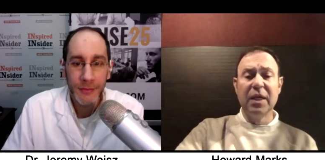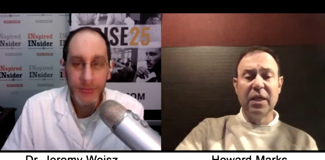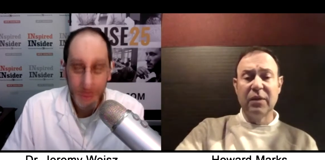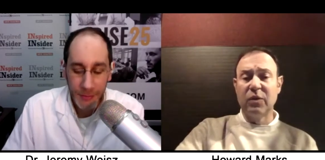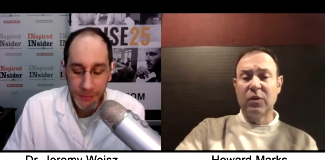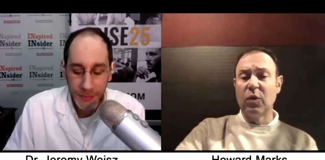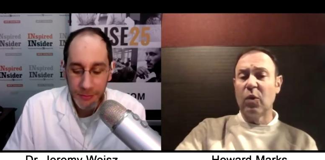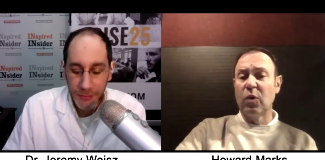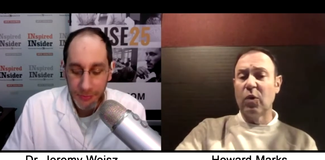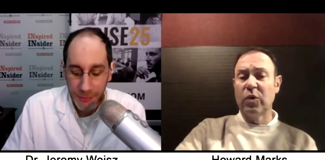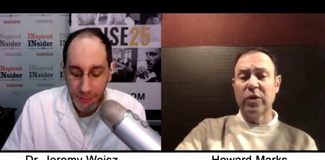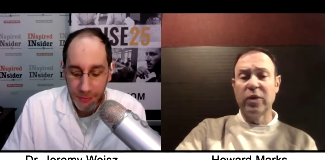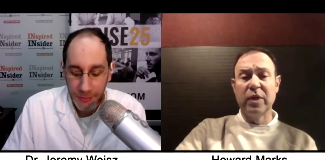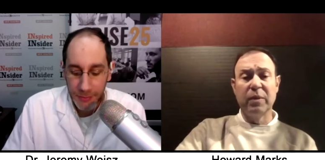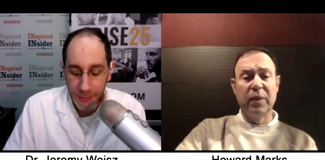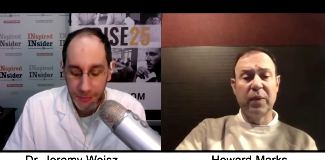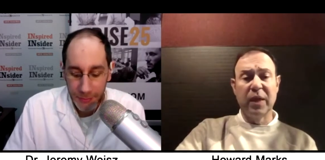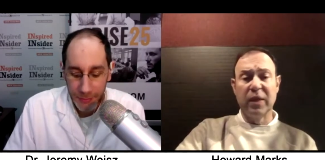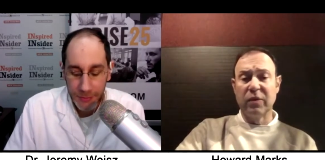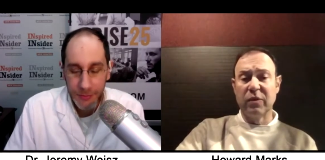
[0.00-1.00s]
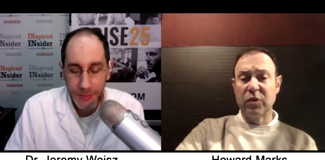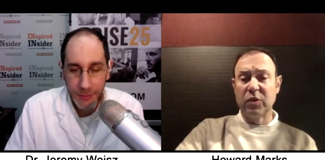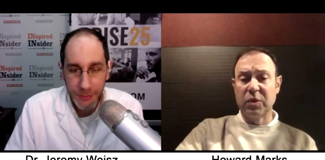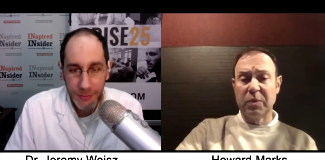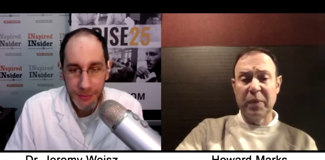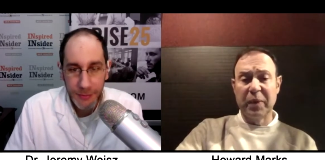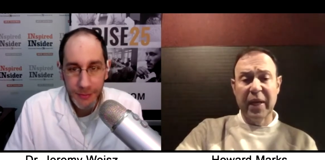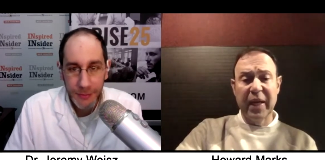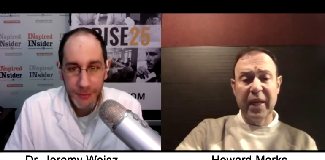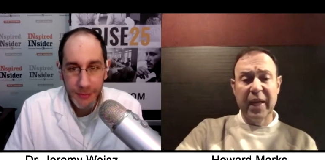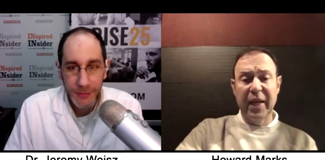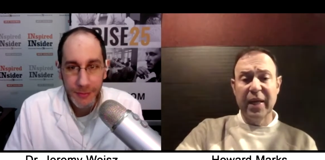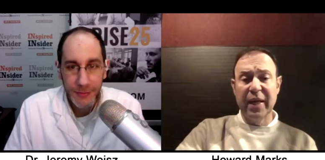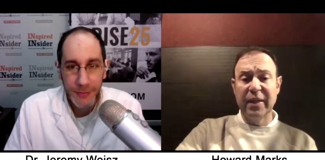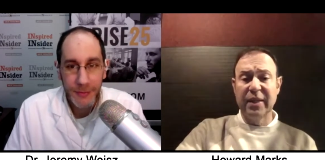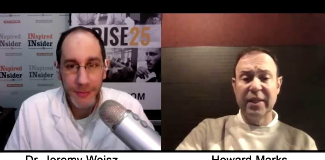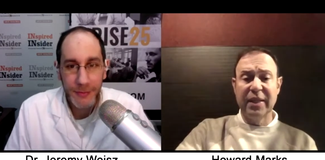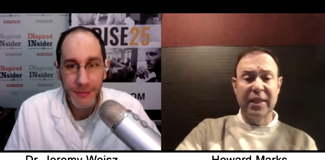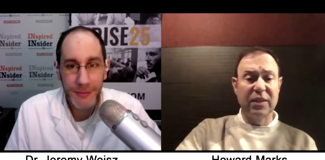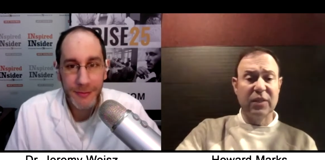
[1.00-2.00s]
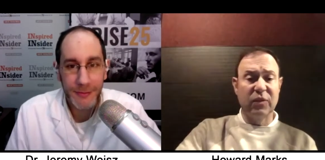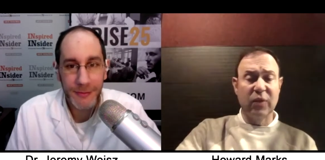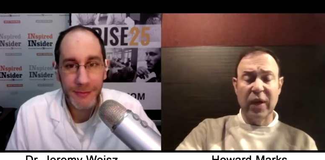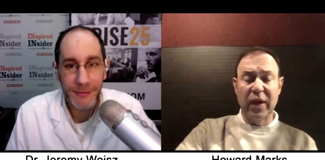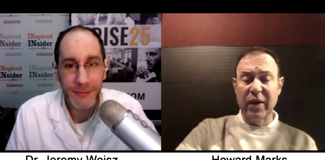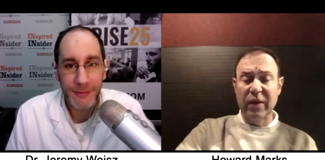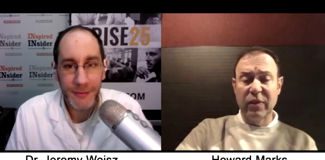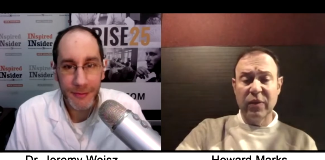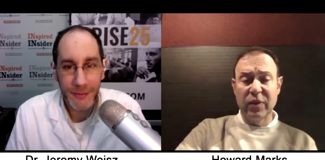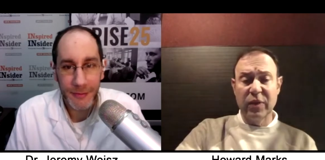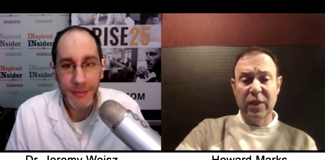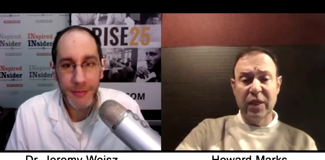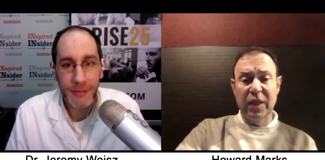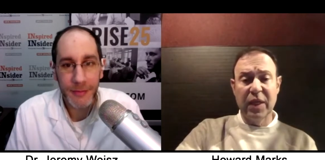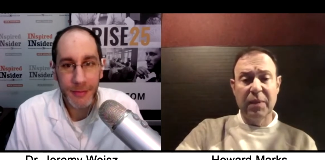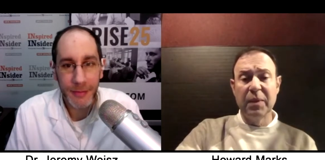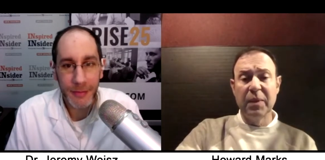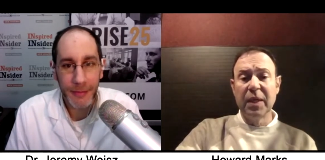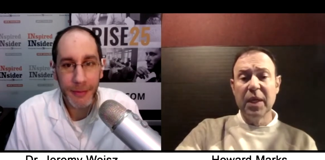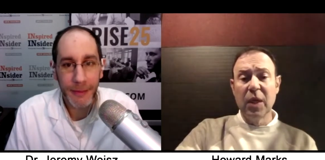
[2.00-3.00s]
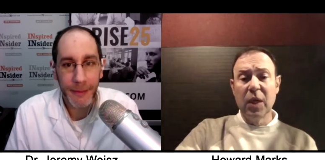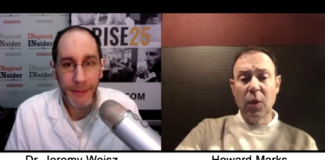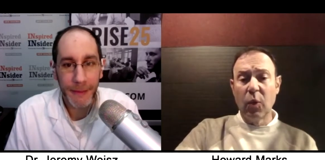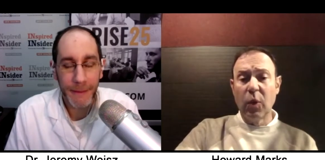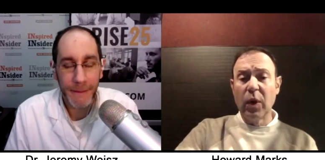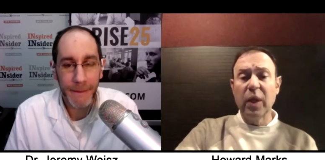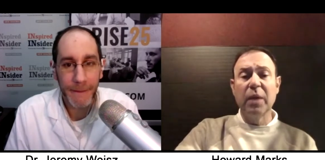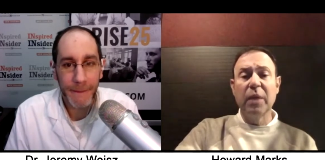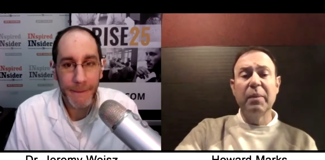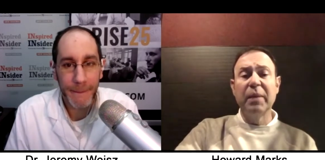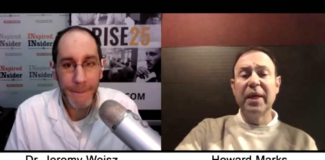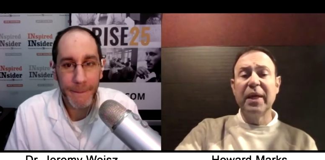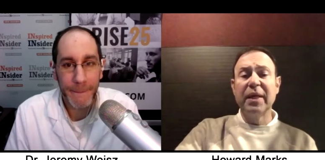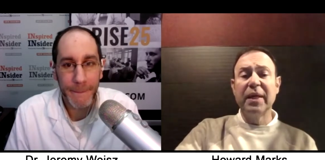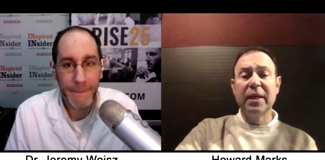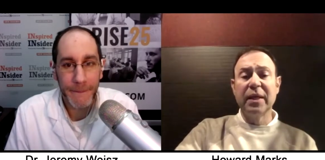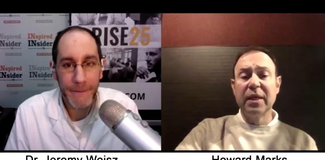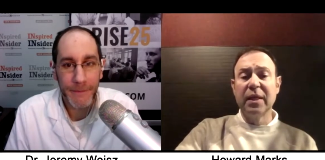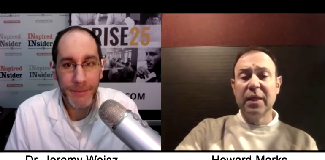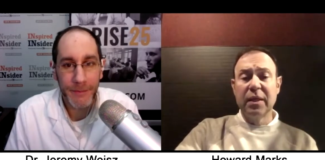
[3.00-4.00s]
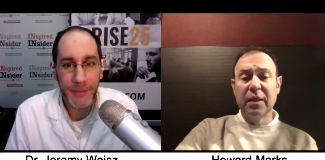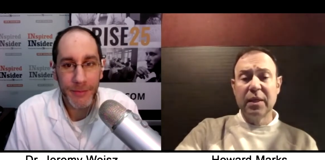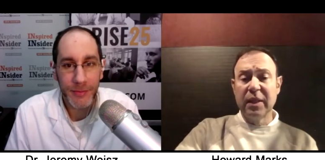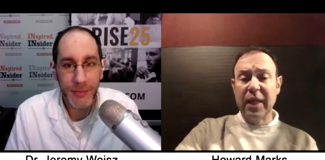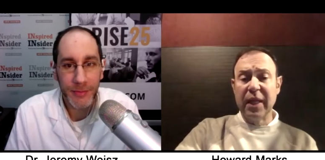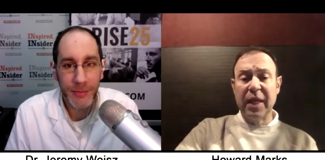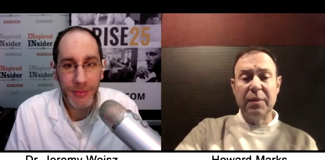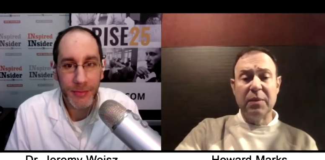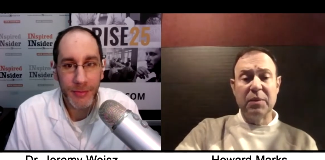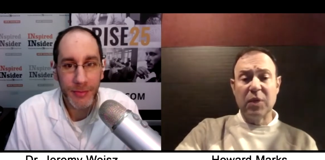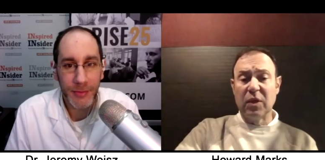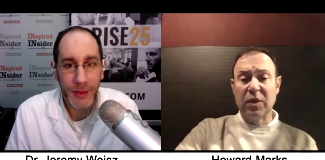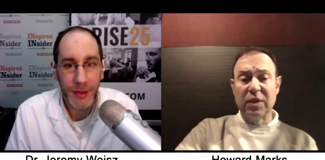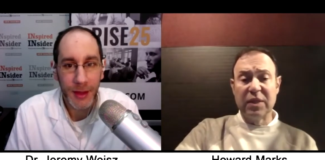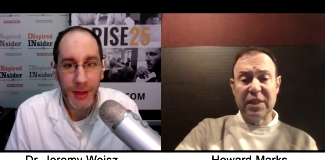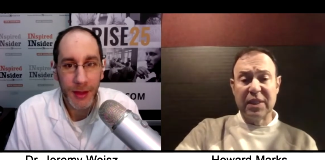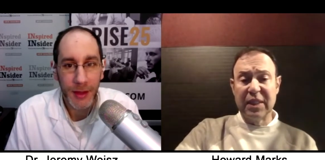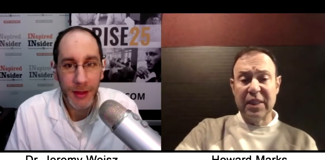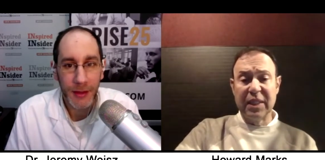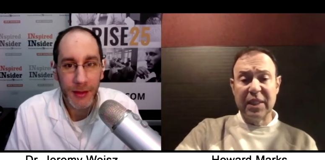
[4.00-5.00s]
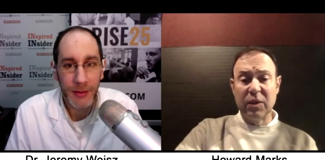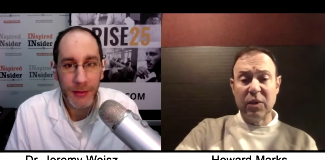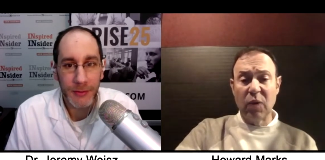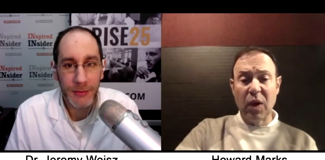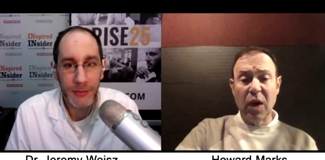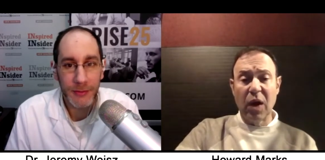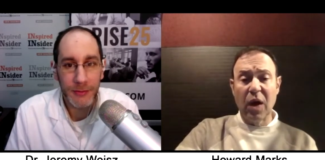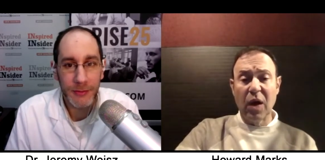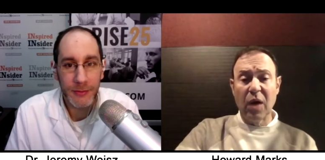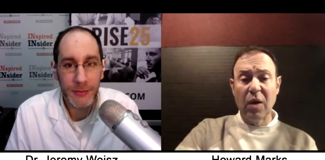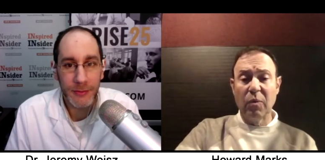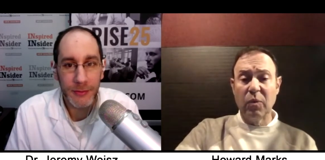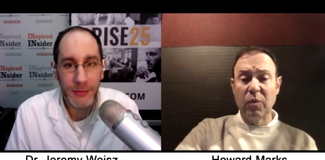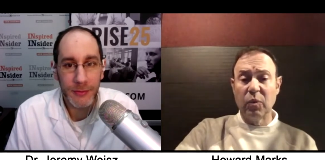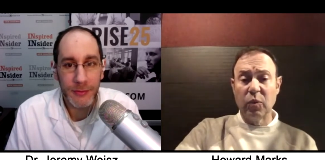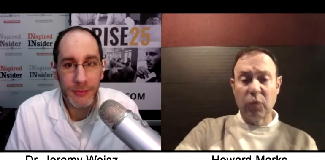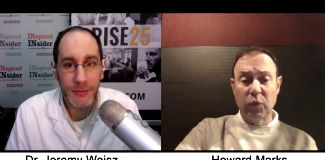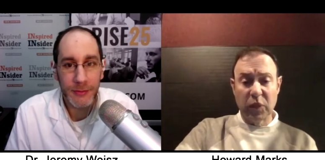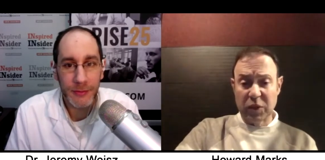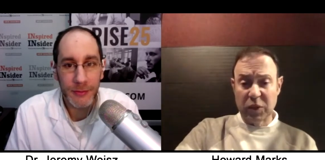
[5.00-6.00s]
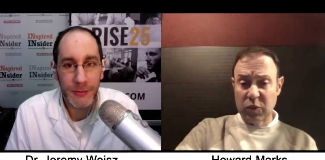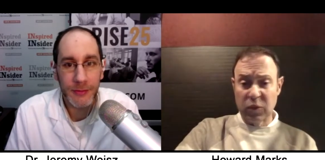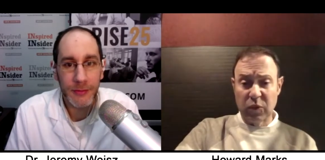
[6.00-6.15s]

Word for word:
Speaker 1: have to order them out of Japan, it takes forever to come. We're going to make games on C D ROM, which